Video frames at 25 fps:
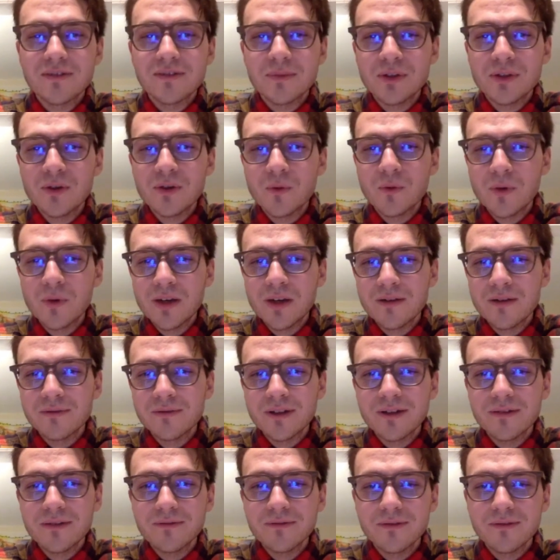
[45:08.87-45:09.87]
it does have to
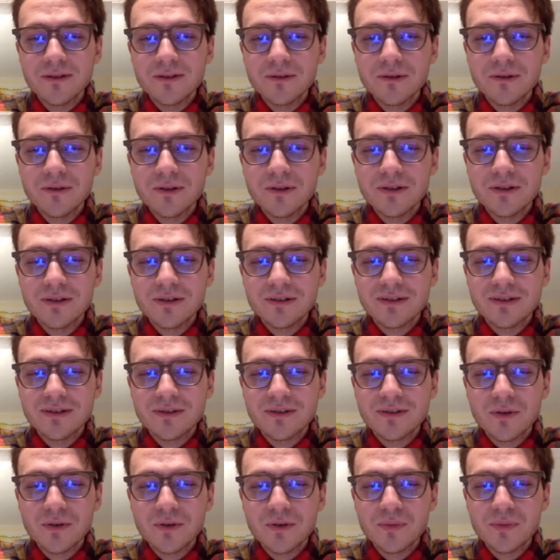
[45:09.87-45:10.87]
be a way of life for
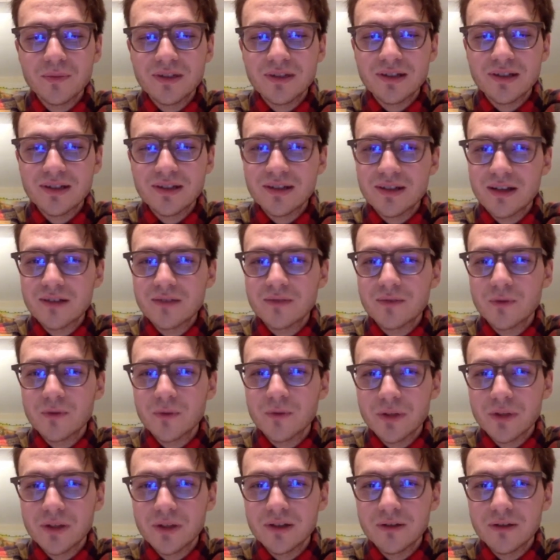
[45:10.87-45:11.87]
you to sort of be
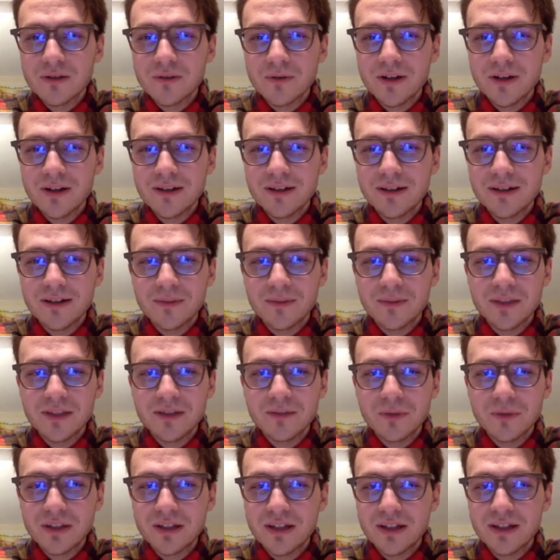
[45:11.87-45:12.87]
successful with it,
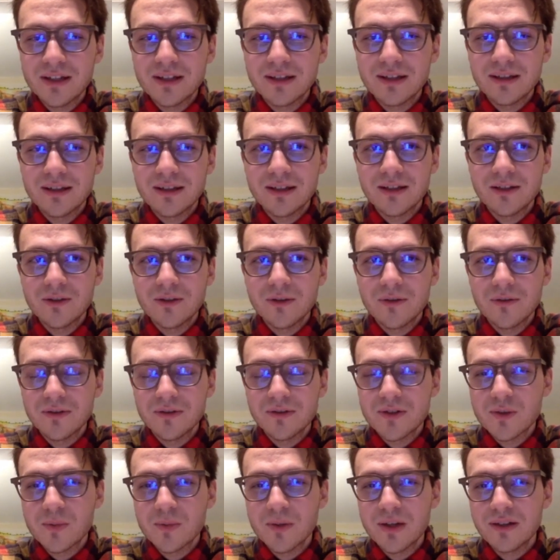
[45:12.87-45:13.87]
right? I mean, with
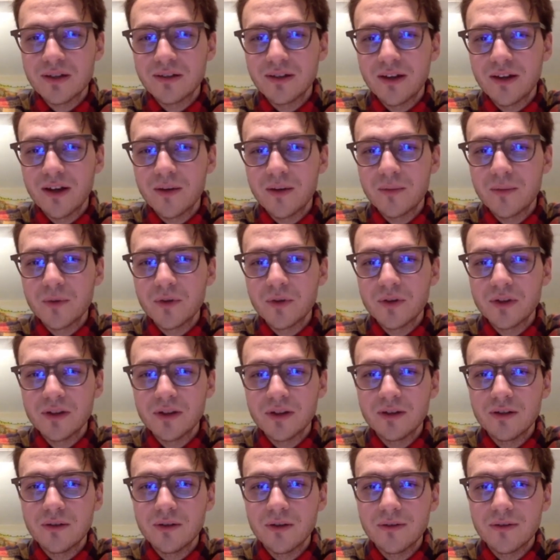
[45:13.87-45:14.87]
anything, you have to spend
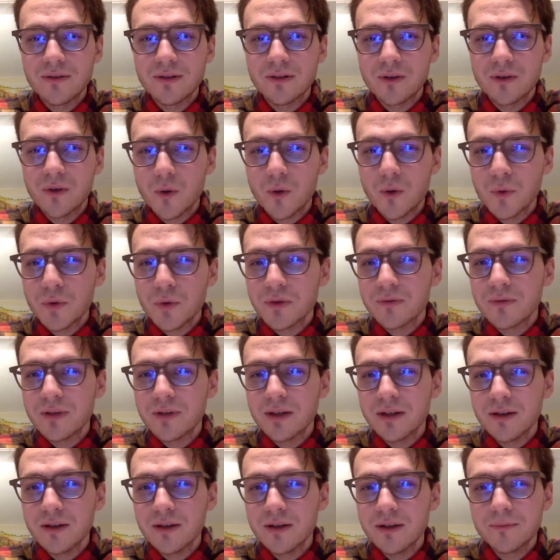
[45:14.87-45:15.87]
time with it. You have
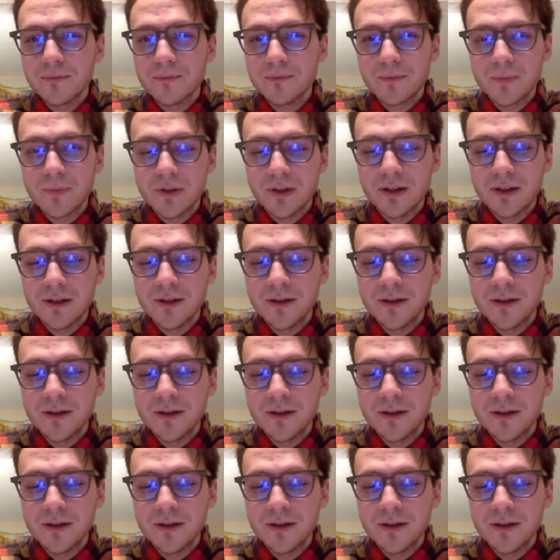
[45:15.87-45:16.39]
to cultivate